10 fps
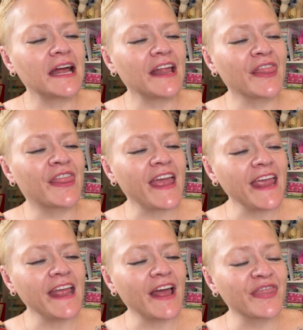
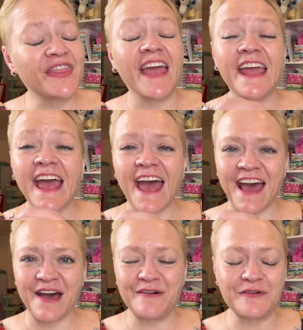they
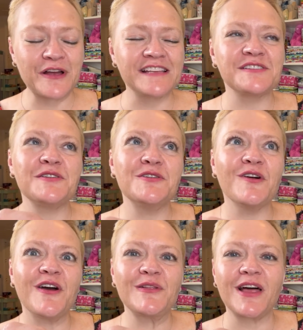have, okay, so you know
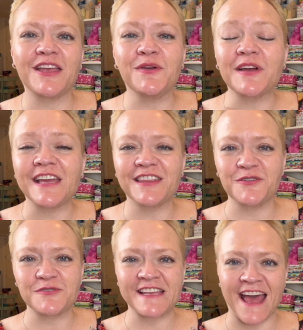how like you can get
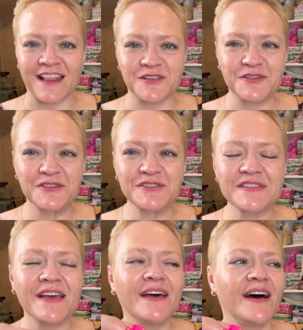those calendars
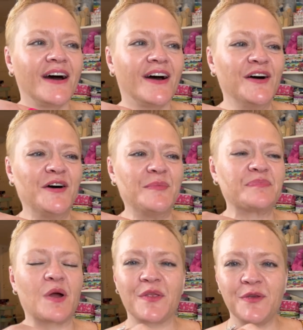or
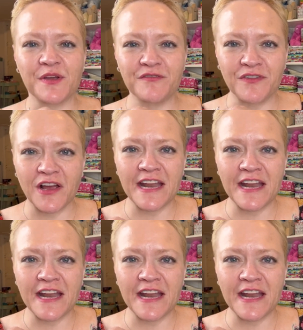you can find